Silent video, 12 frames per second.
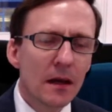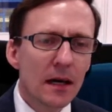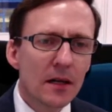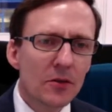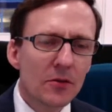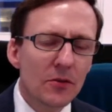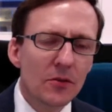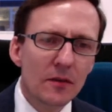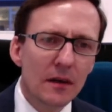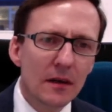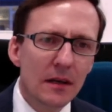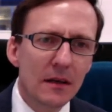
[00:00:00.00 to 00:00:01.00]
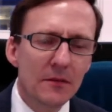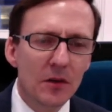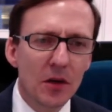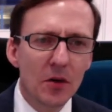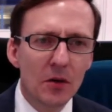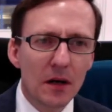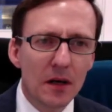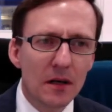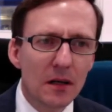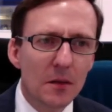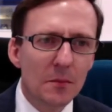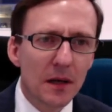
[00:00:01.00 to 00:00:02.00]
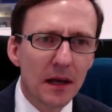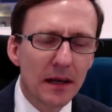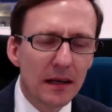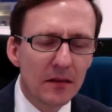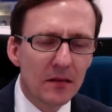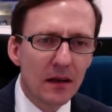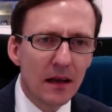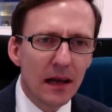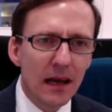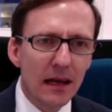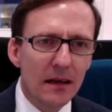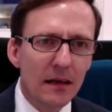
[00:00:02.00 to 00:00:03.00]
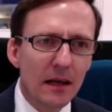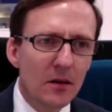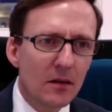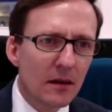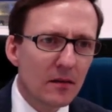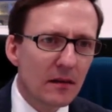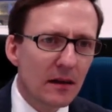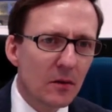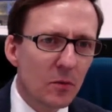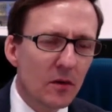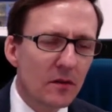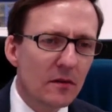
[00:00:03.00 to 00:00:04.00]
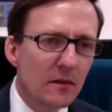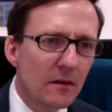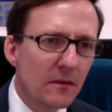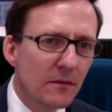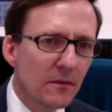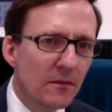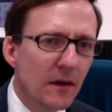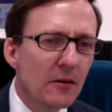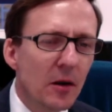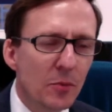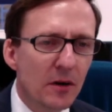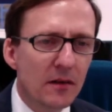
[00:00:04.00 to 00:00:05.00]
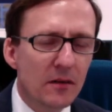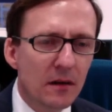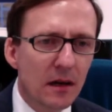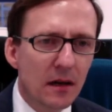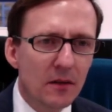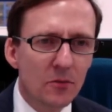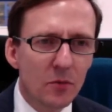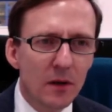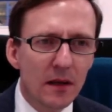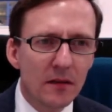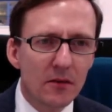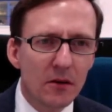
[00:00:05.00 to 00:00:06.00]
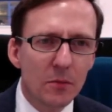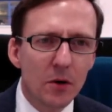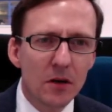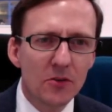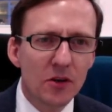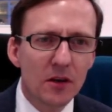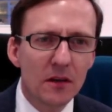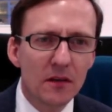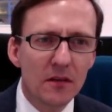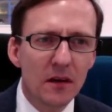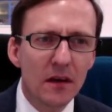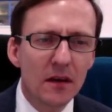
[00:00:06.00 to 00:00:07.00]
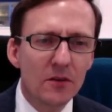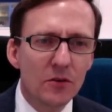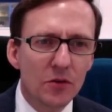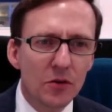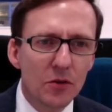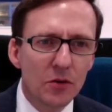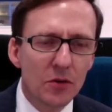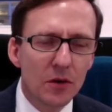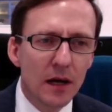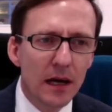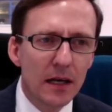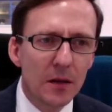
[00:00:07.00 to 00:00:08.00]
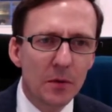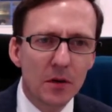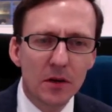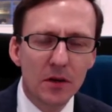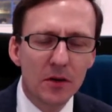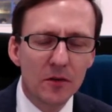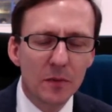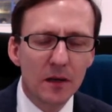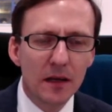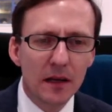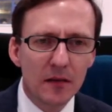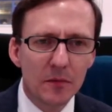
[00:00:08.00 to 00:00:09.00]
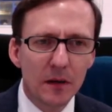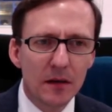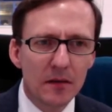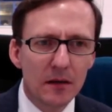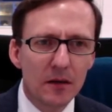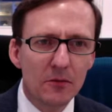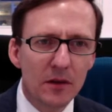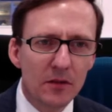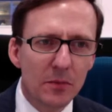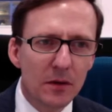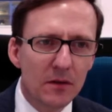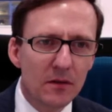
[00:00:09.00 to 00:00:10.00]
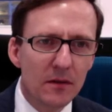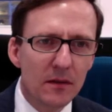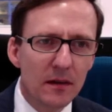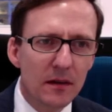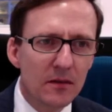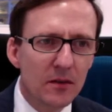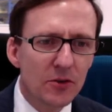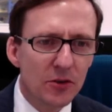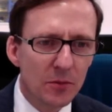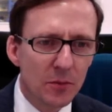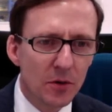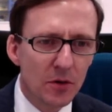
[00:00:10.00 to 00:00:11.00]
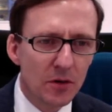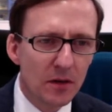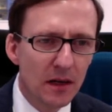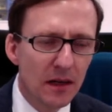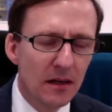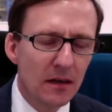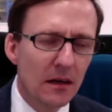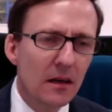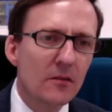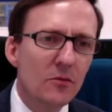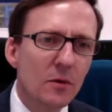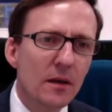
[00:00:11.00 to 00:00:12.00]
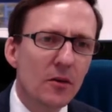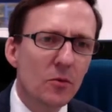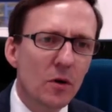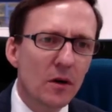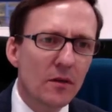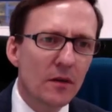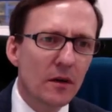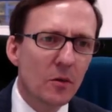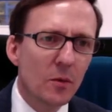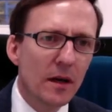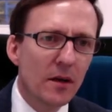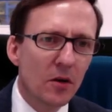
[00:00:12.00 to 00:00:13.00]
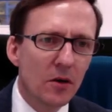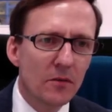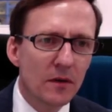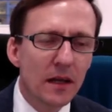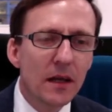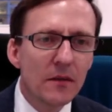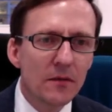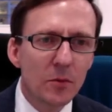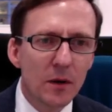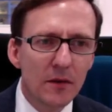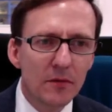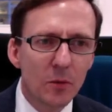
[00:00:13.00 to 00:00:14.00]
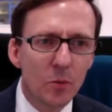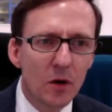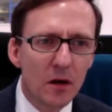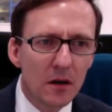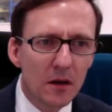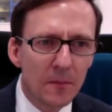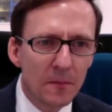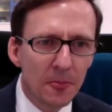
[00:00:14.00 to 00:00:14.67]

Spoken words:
I just thought I'd give you an update. I know that I wasn't very present last week, so apologies to anybody who's been expecting a response in the discussion board. Last week was a week of leave away from work.